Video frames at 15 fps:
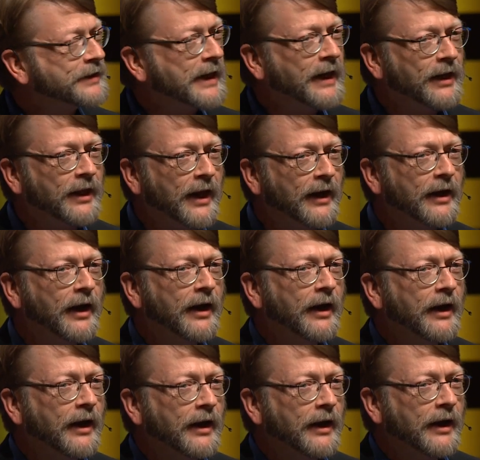us anything
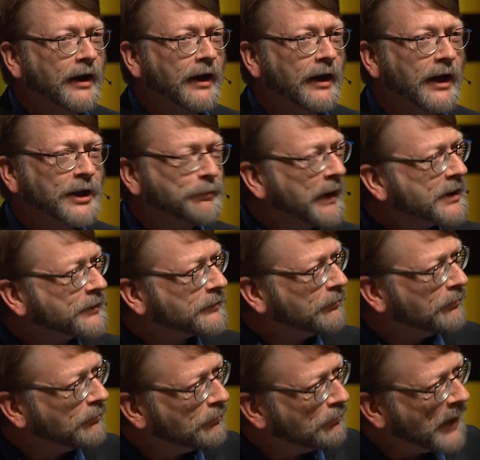is because
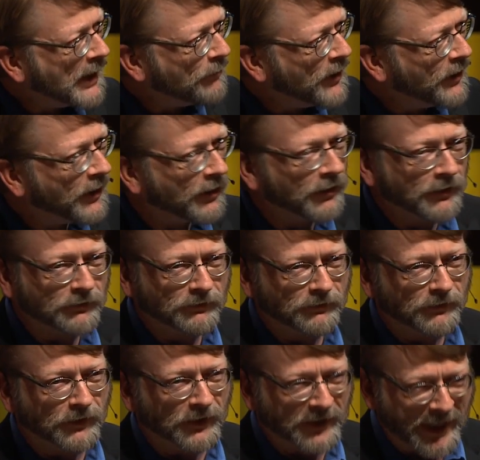maybe they're
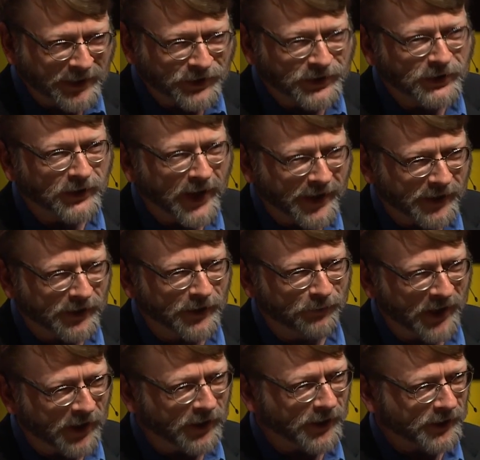less like
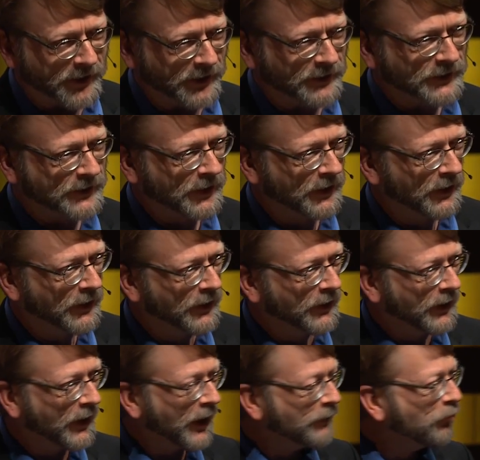Americans
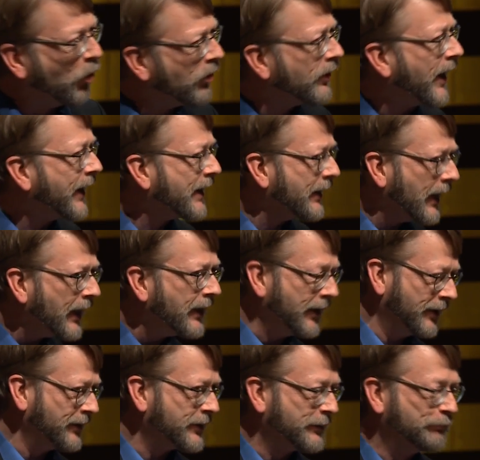and more like
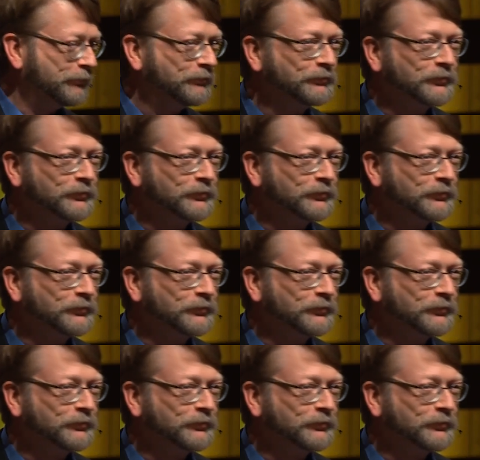Canadians.